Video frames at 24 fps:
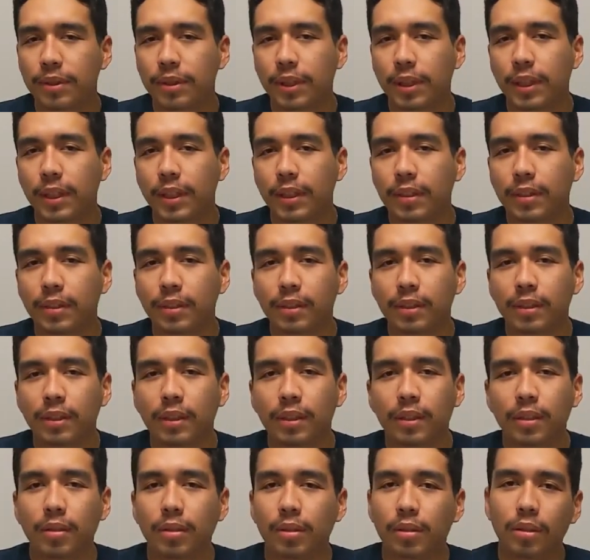of studying
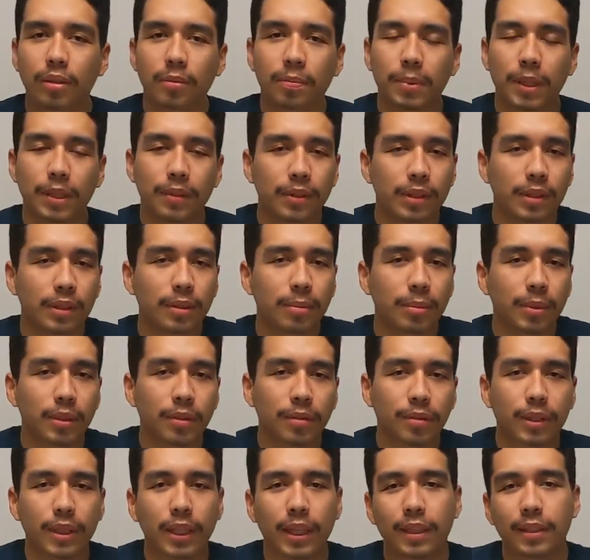or probably in the
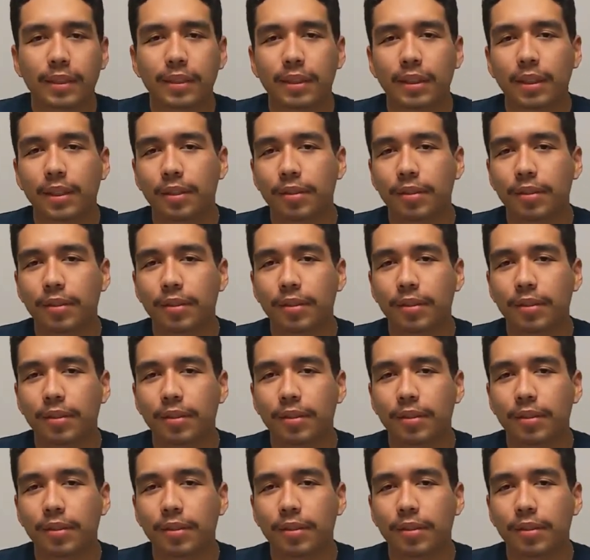middle of a class